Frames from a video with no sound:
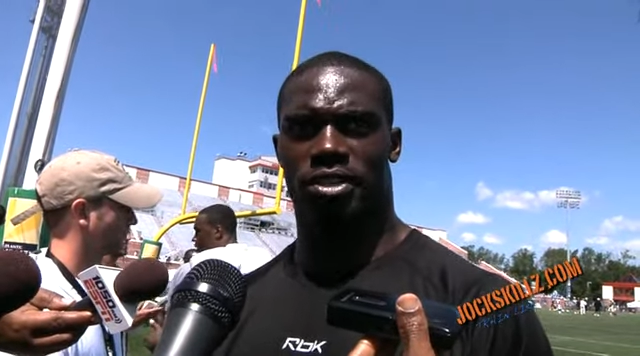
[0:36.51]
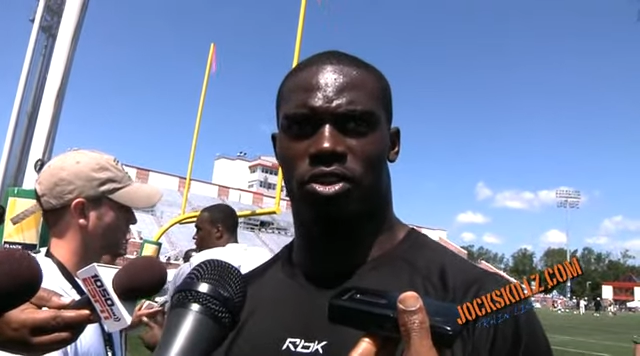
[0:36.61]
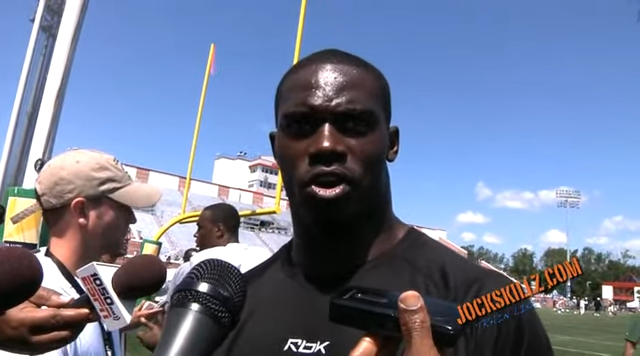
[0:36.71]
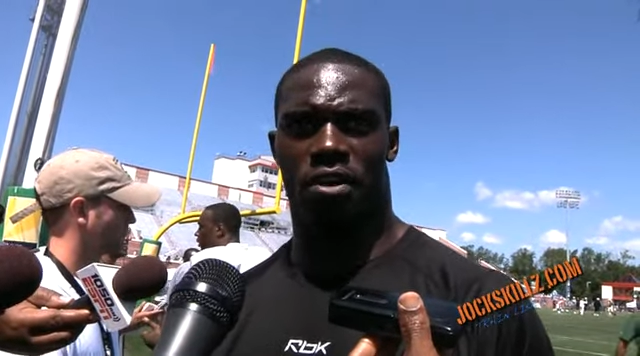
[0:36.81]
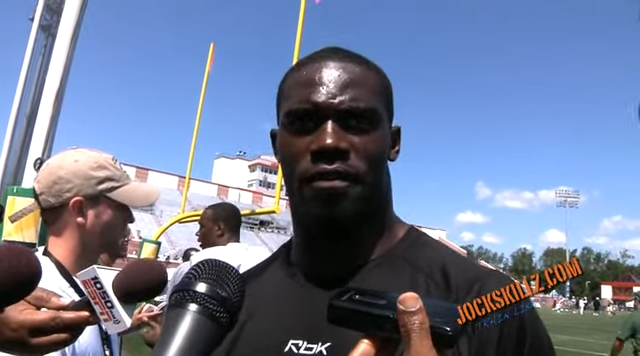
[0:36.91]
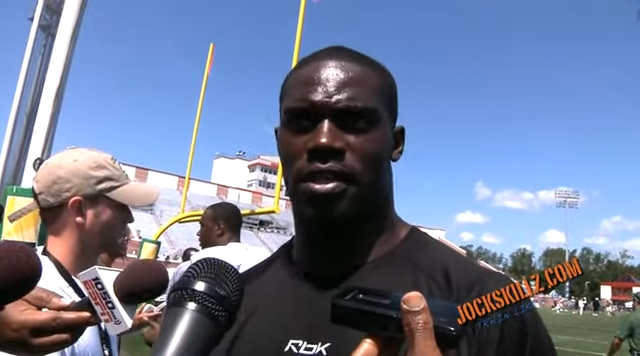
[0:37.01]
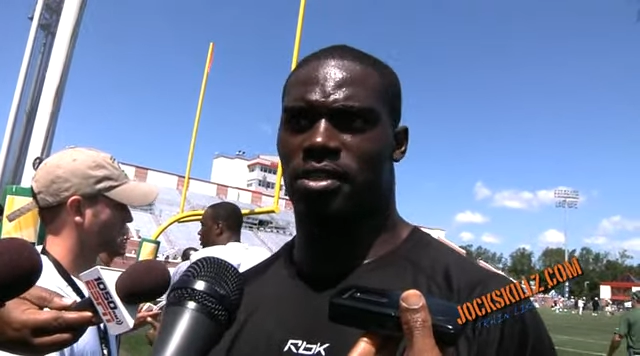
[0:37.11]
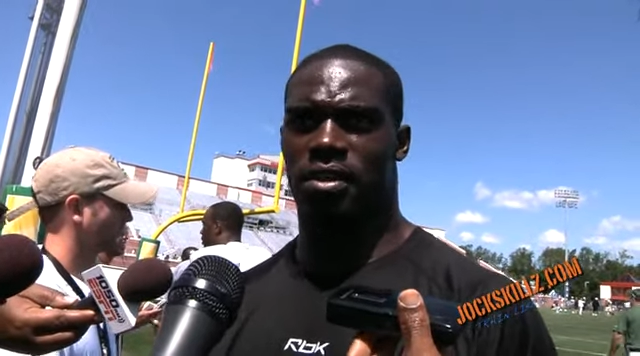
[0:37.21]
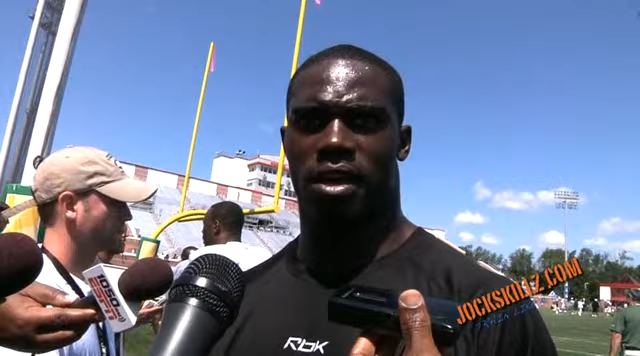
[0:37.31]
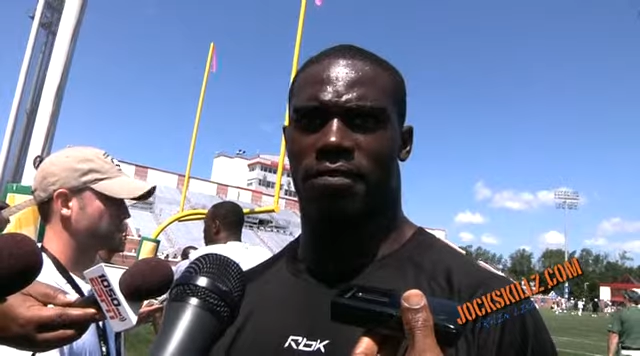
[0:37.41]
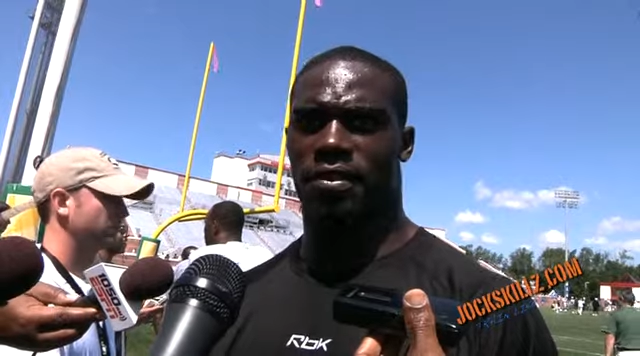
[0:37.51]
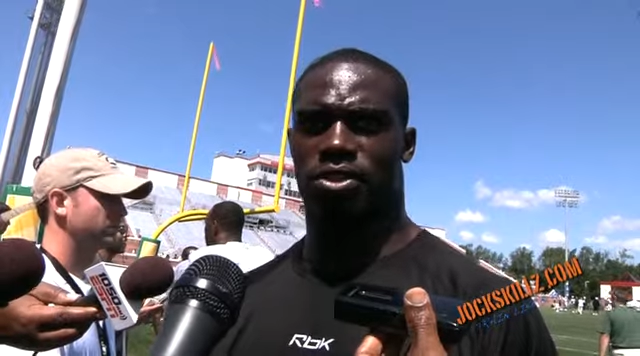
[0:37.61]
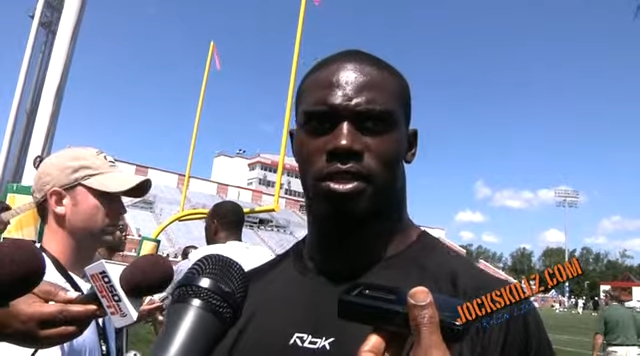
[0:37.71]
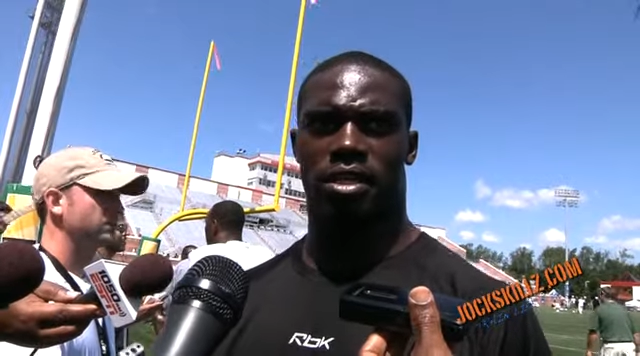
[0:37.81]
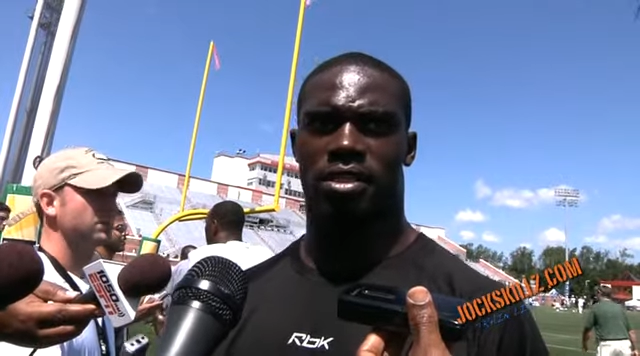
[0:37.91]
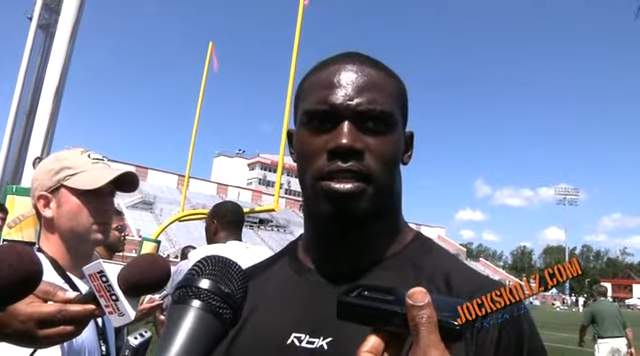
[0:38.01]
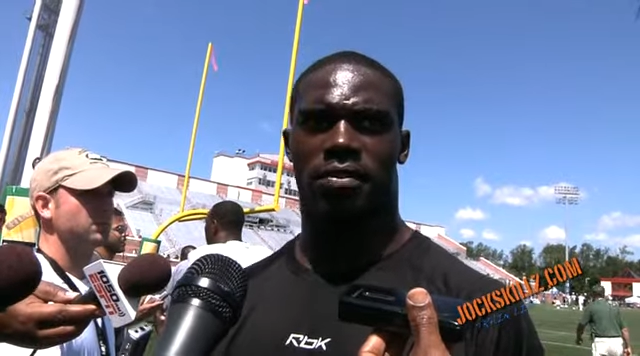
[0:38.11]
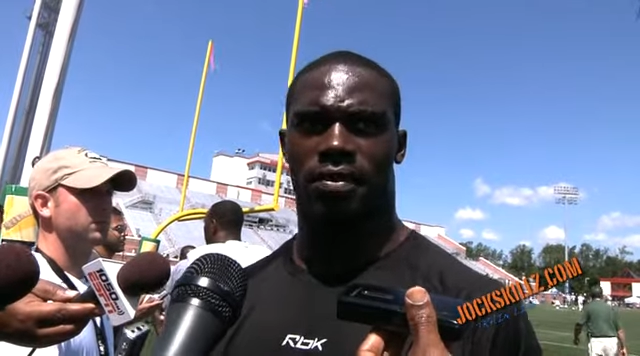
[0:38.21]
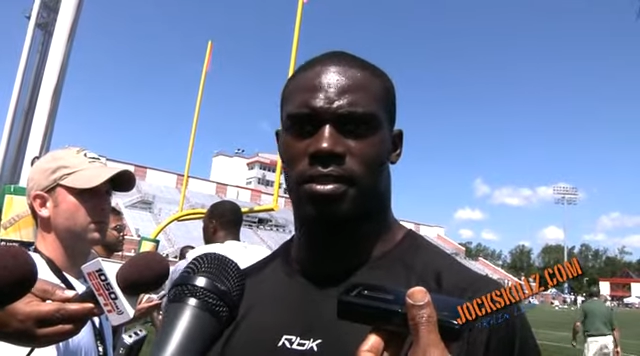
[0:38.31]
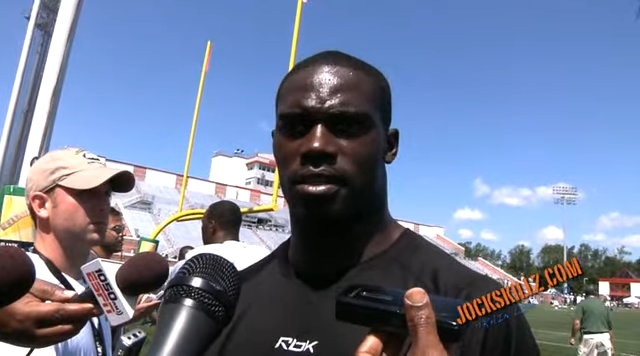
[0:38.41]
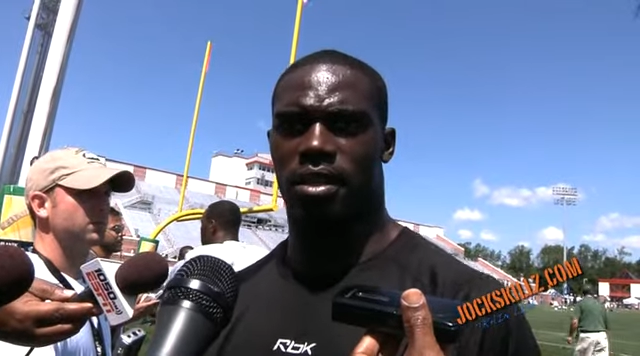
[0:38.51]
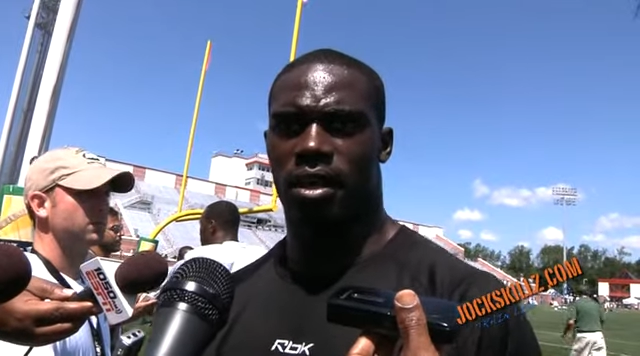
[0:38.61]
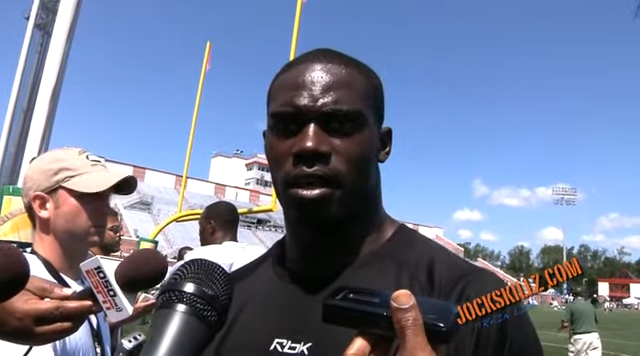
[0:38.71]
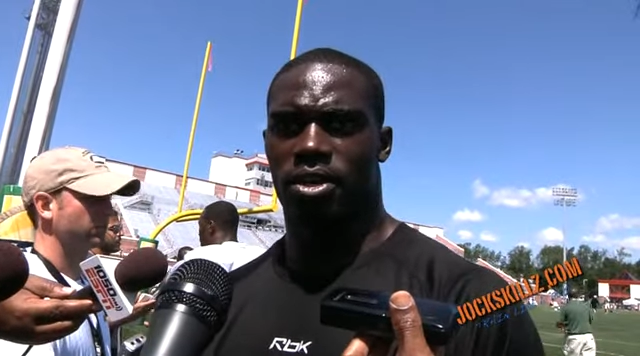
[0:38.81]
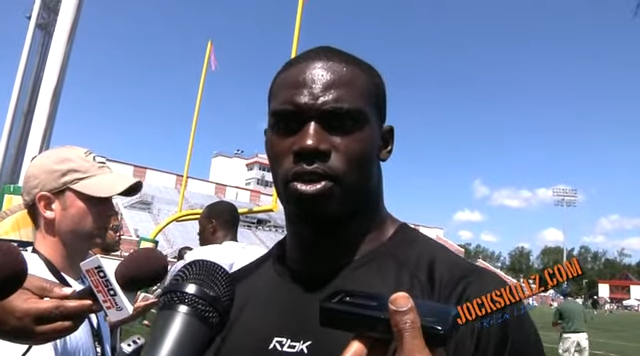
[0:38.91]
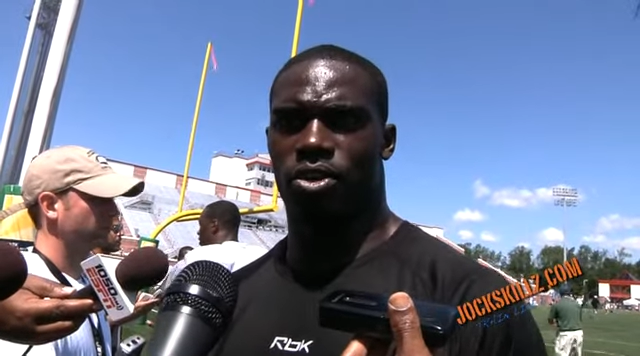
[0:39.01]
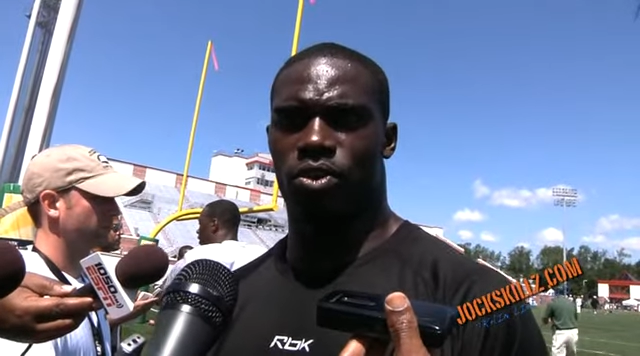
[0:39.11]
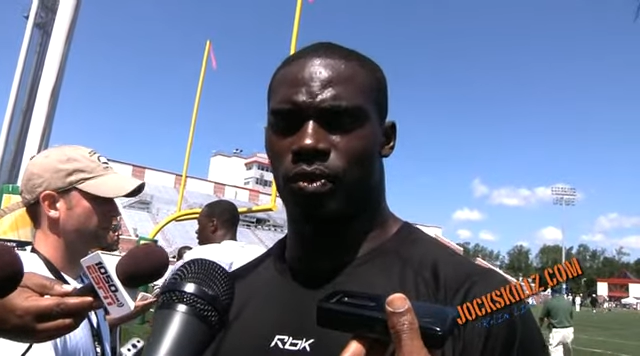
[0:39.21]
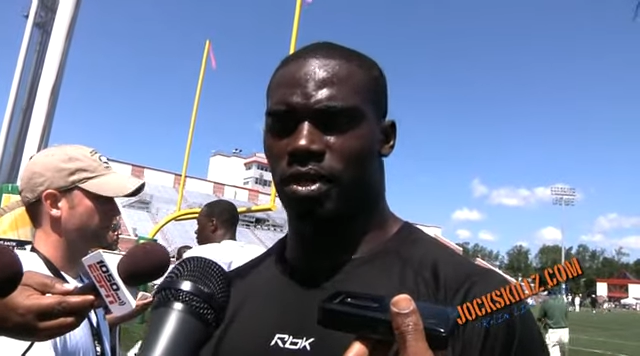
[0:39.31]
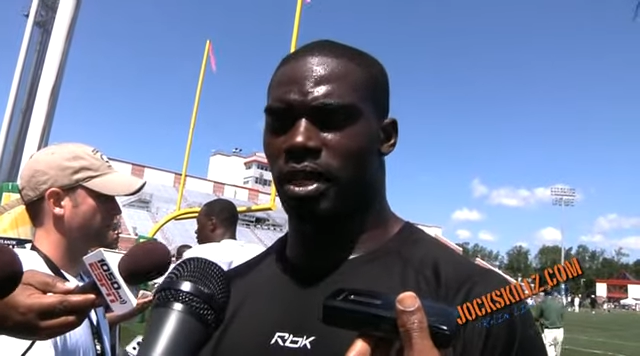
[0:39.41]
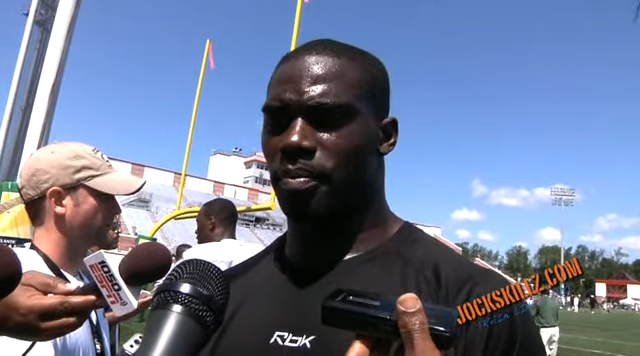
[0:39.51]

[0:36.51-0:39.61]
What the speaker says: as an offense and physical as a defense. And, you know, the only way you